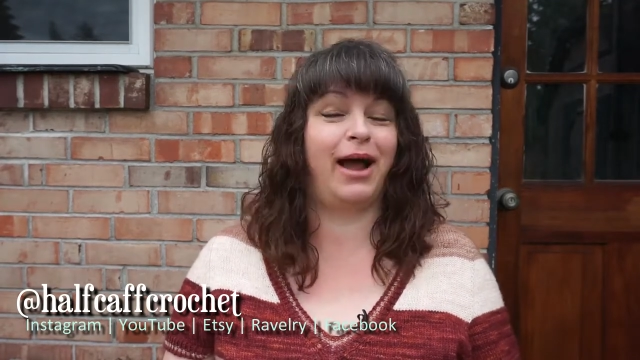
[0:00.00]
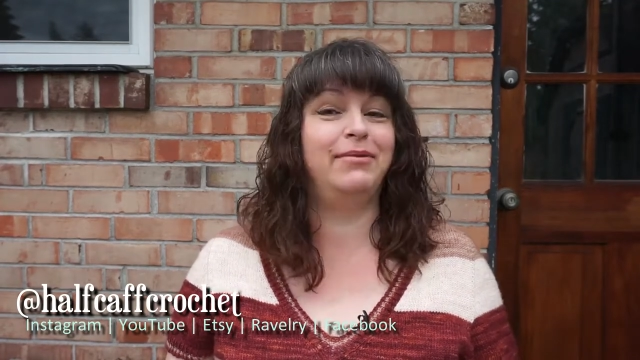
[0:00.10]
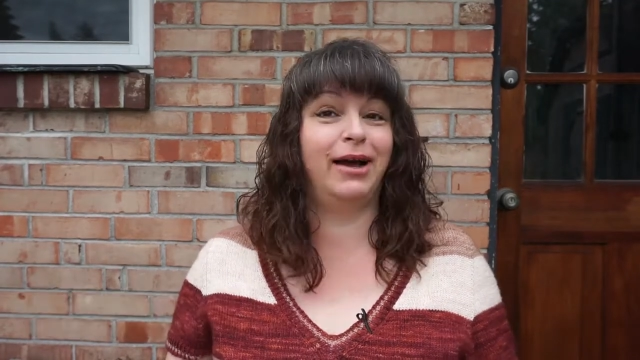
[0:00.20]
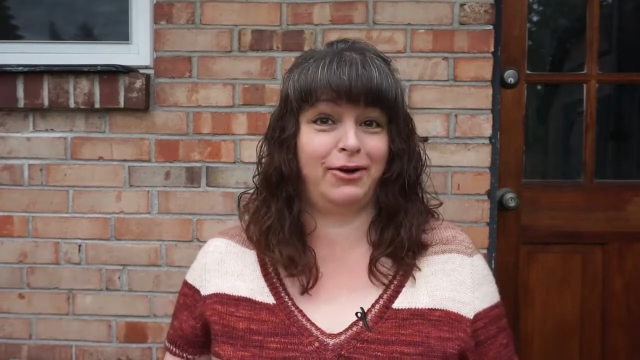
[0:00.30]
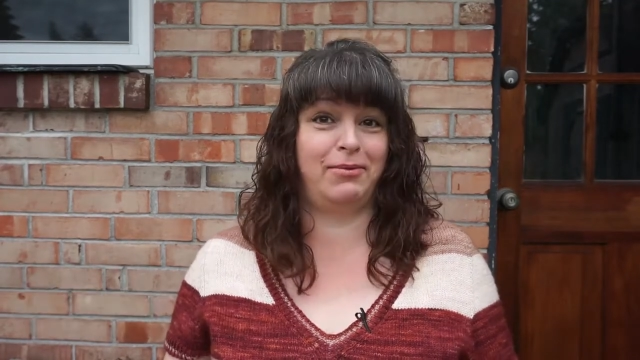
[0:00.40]
I'm
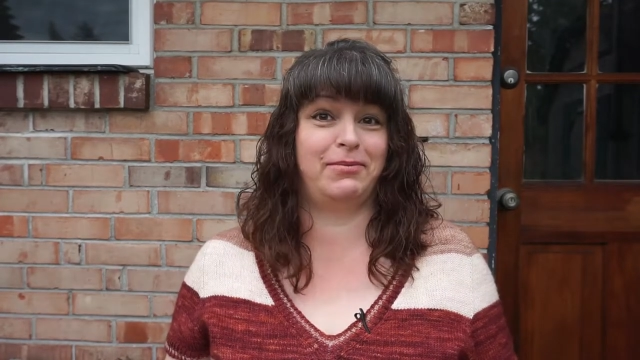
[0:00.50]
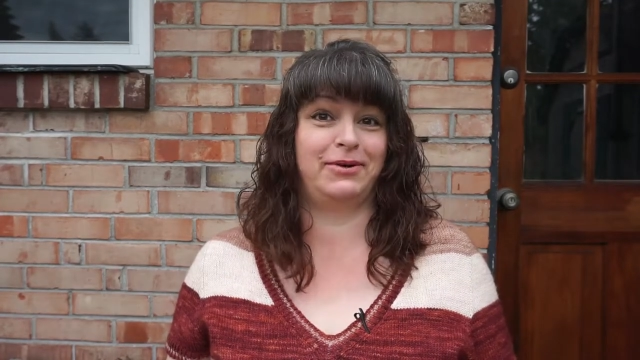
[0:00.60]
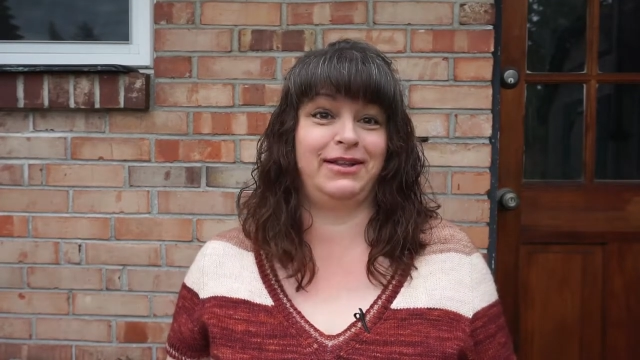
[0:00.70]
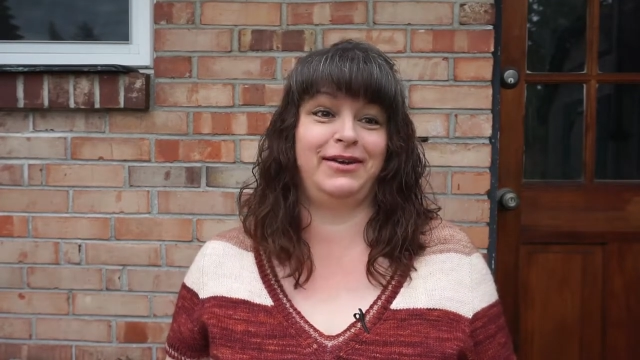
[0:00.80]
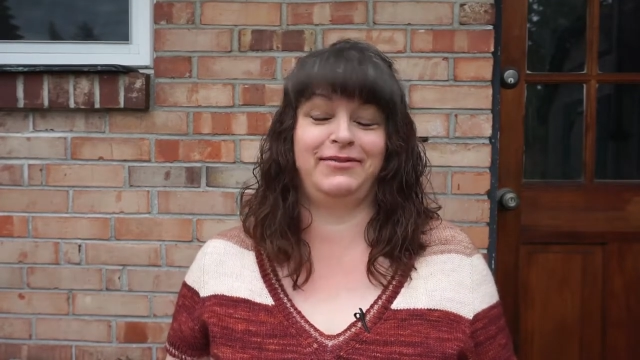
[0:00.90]
not going to remember
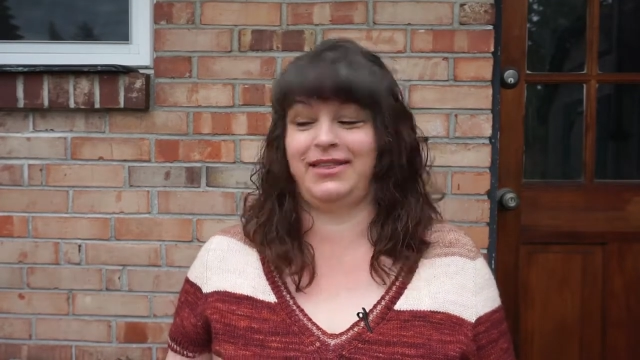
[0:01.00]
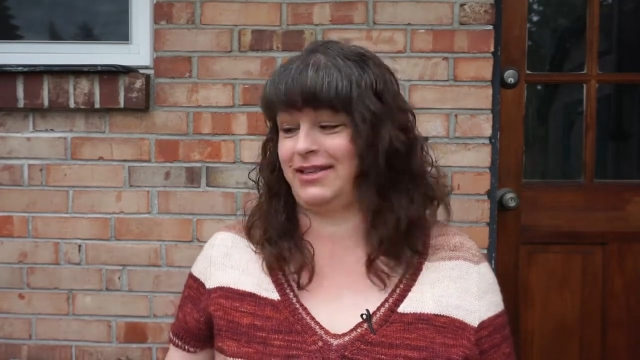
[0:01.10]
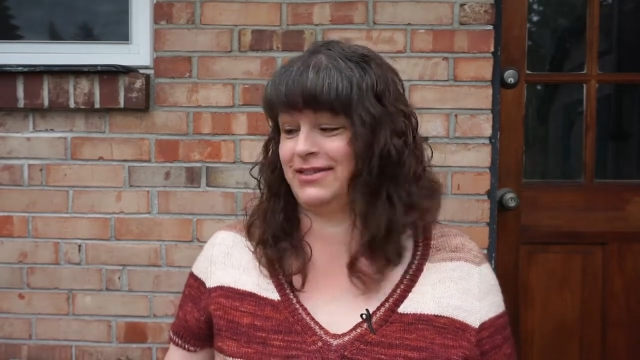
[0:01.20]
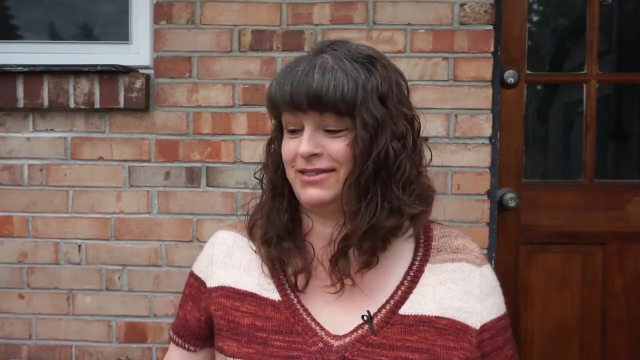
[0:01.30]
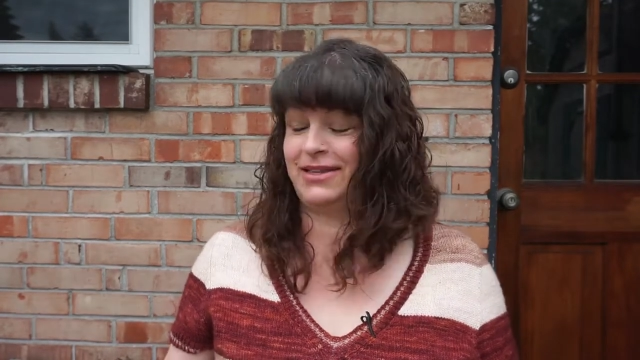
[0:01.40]
a lot of
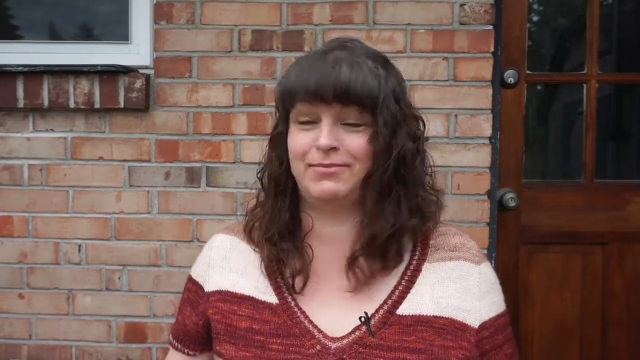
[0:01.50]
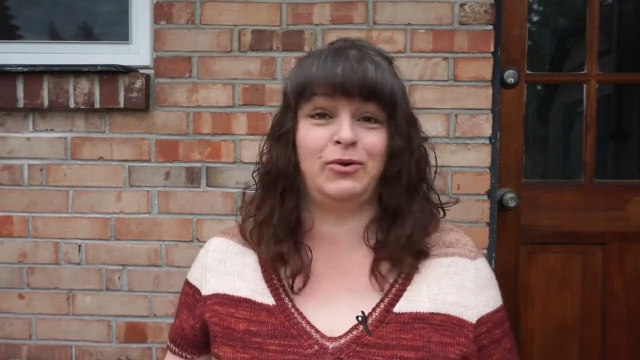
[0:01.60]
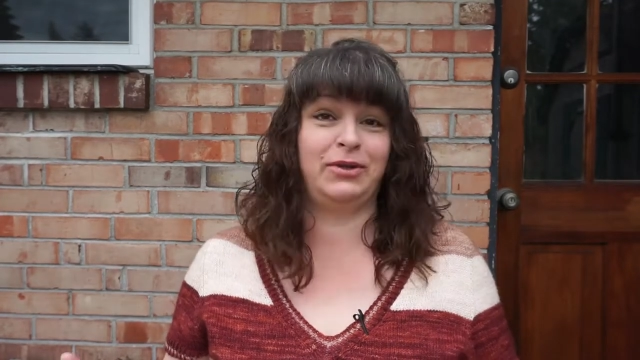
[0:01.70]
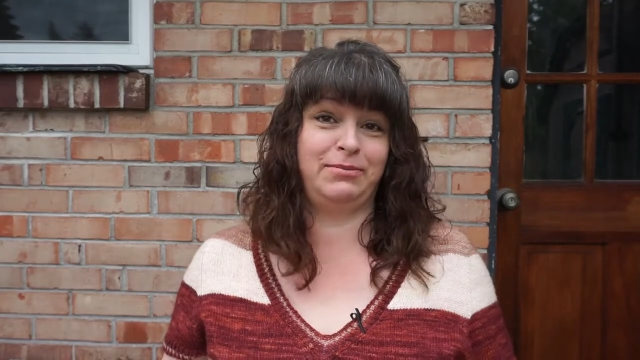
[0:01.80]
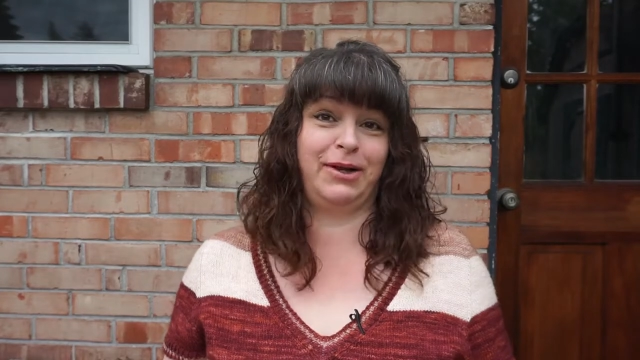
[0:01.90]
things because I'm
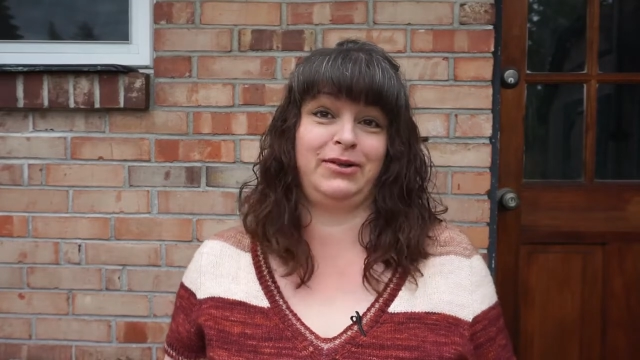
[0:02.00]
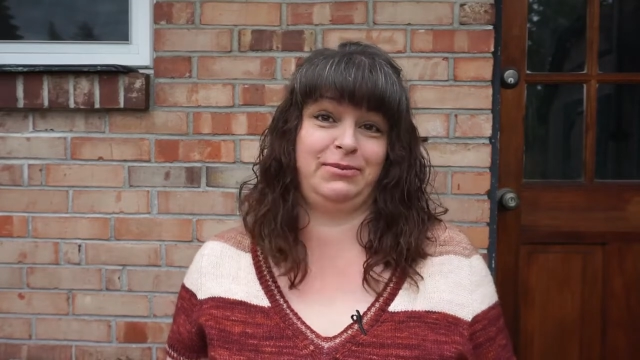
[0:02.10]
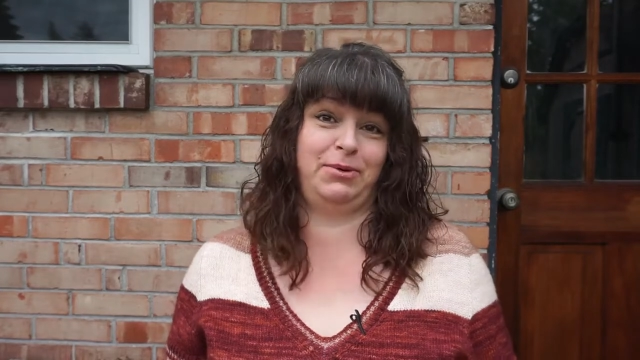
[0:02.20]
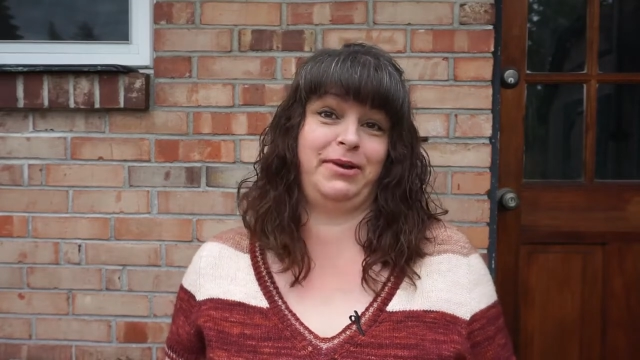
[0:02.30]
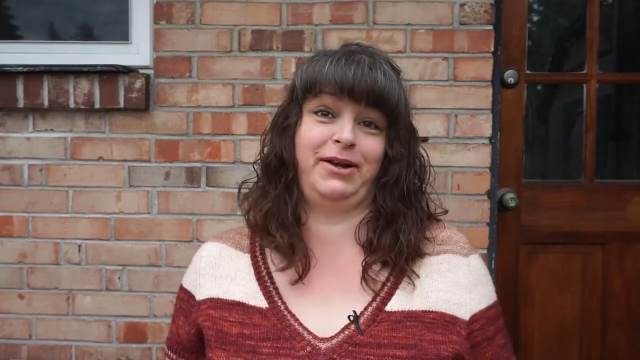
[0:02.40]
only barely
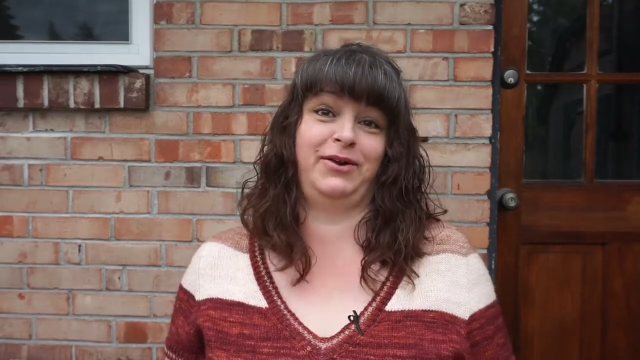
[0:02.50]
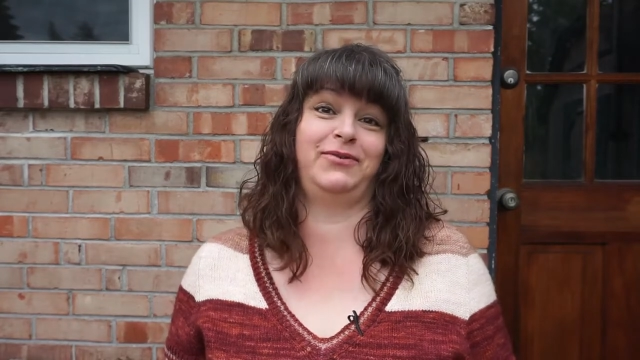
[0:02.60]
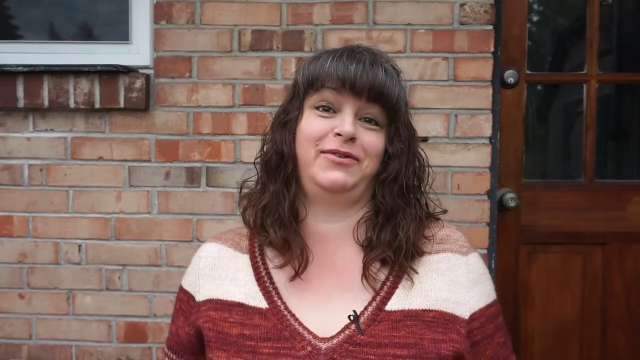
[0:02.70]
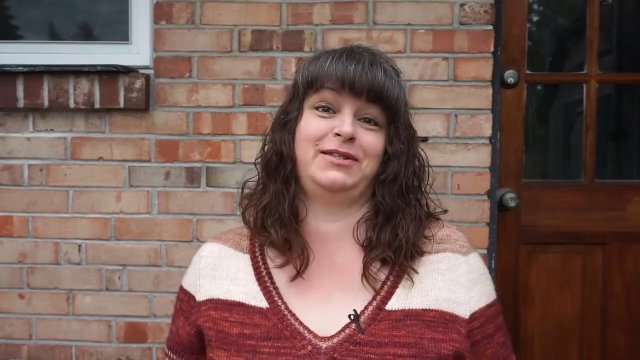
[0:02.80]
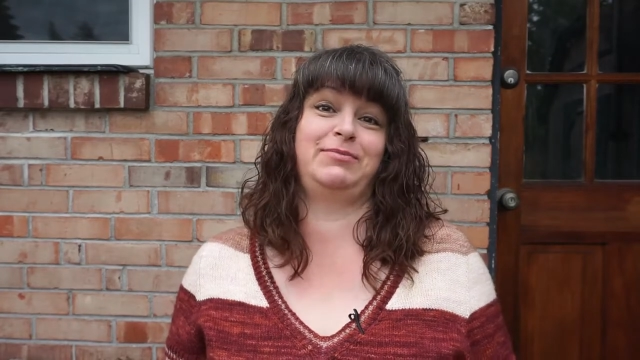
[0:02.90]
prepared
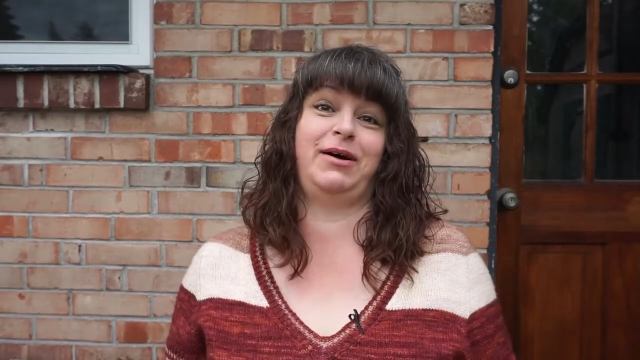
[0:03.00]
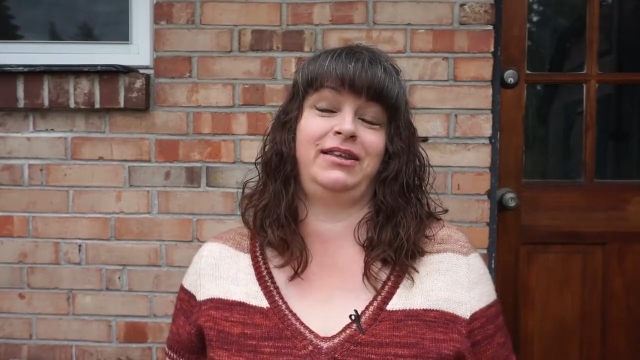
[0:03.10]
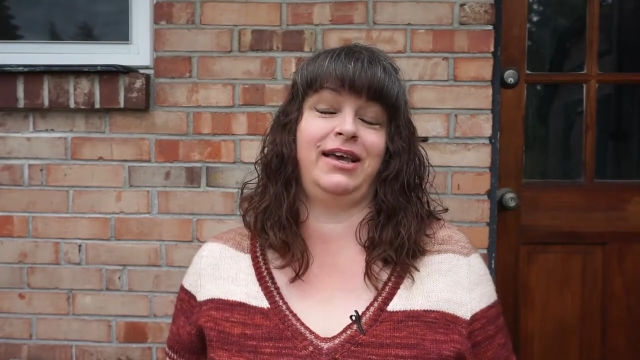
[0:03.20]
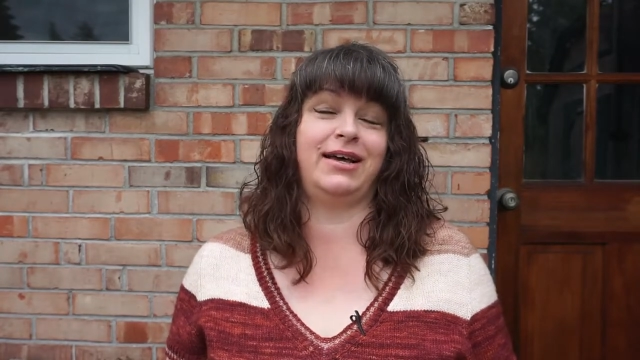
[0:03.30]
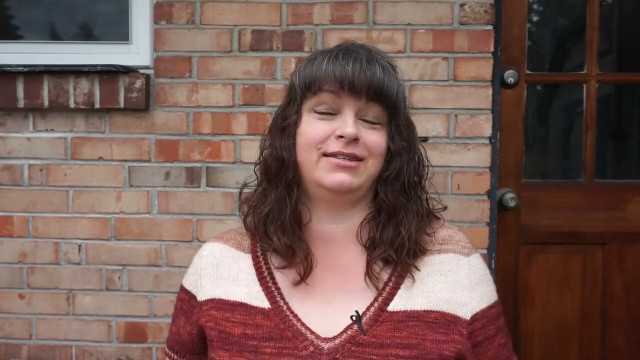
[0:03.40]
for this
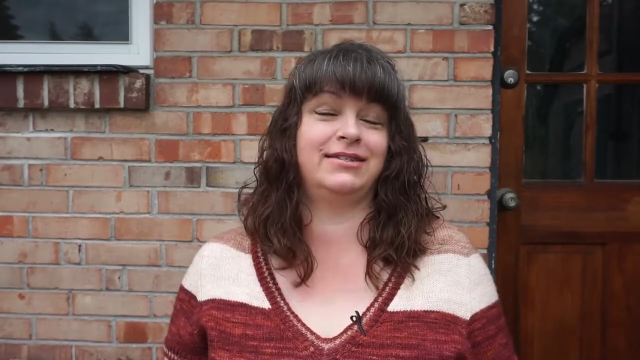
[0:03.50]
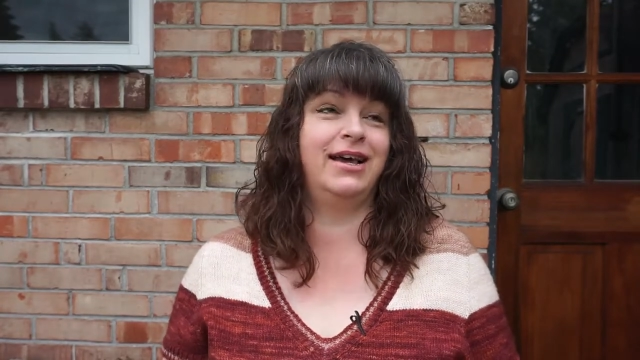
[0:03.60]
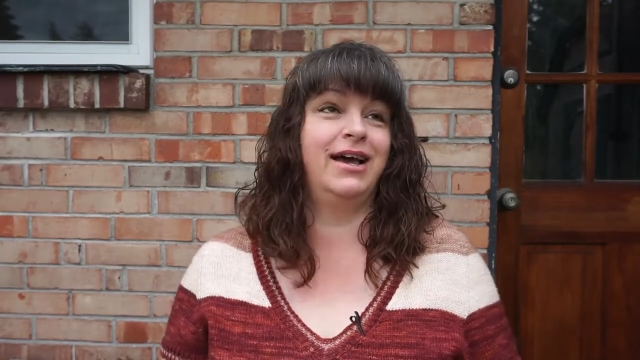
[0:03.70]
podcast.